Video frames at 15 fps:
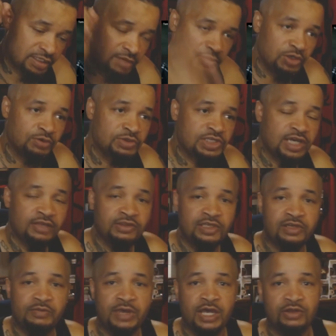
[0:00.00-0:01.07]
Let me know what y'all
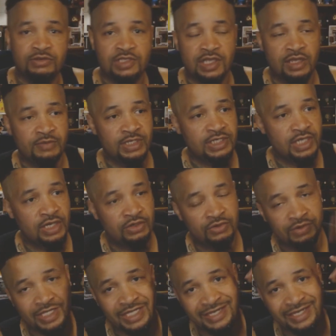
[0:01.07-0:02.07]
think about Tom MacDonald